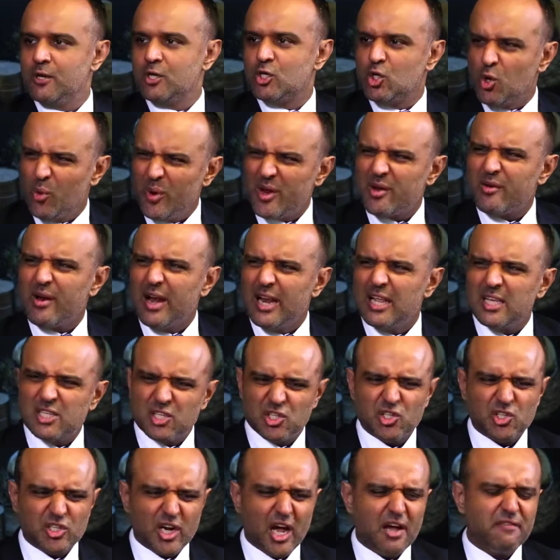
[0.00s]
Do we really
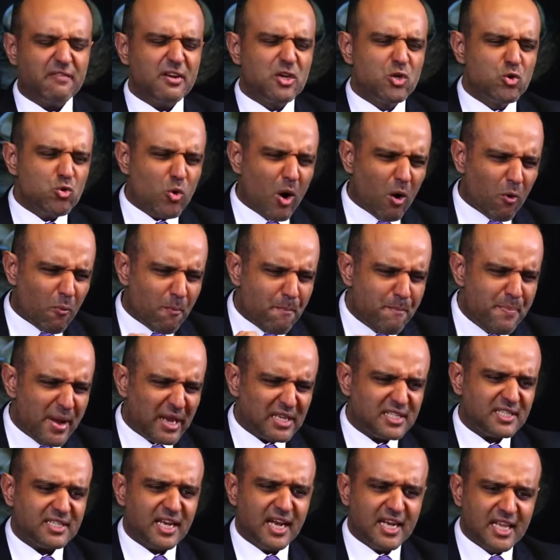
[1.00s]
strive and do our
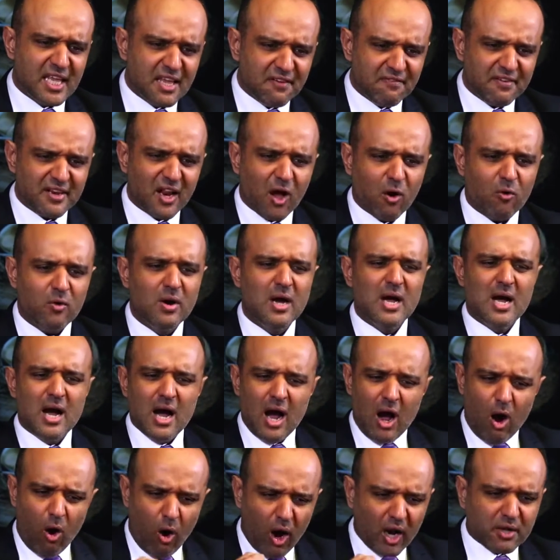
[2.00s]
best and give it our
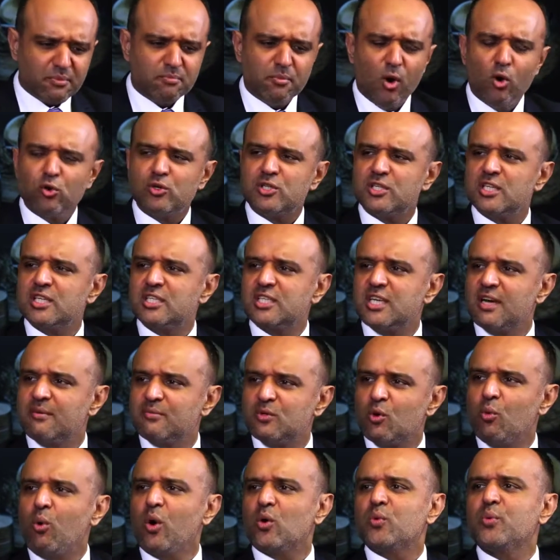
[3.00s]
utmost in terms
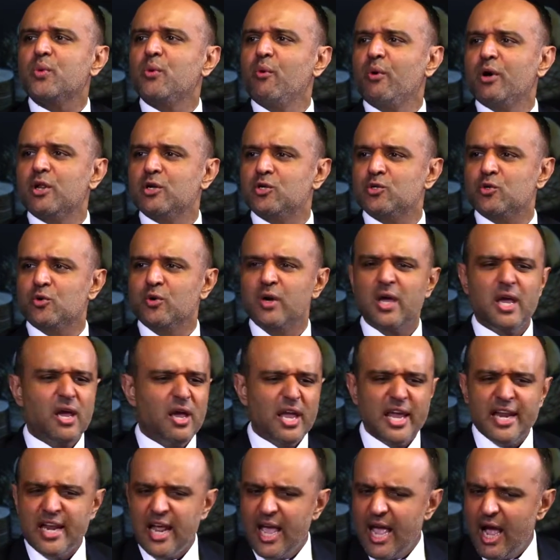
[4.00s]
of what we want to do?
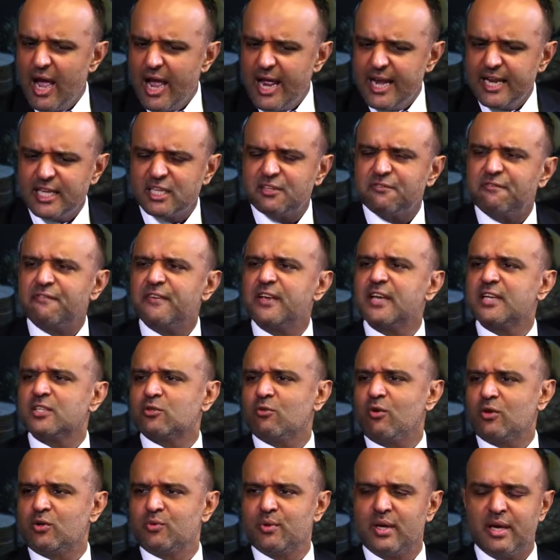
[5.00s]
In any spheres
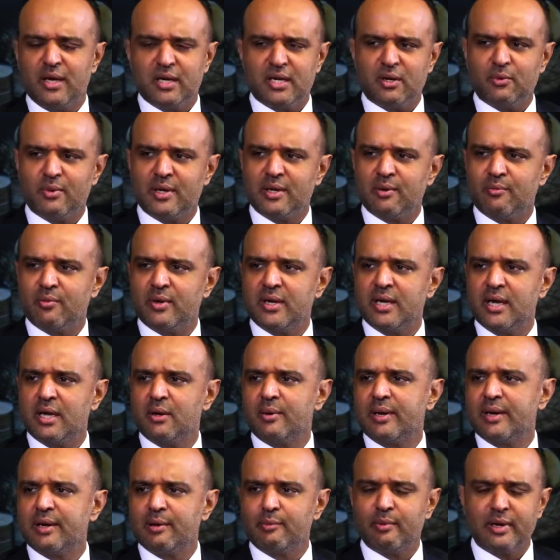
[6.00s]
what
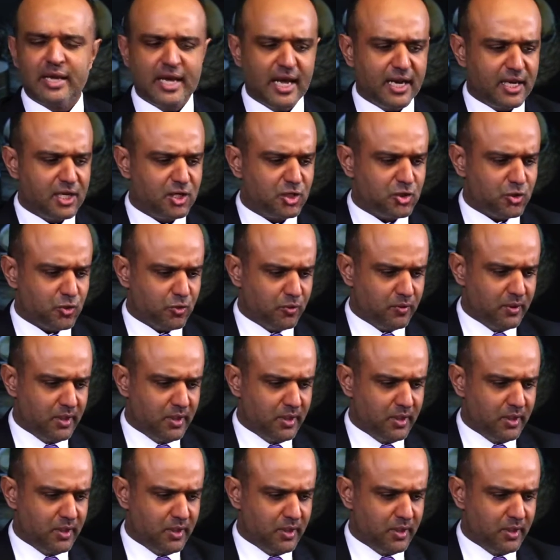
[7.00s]
we get into.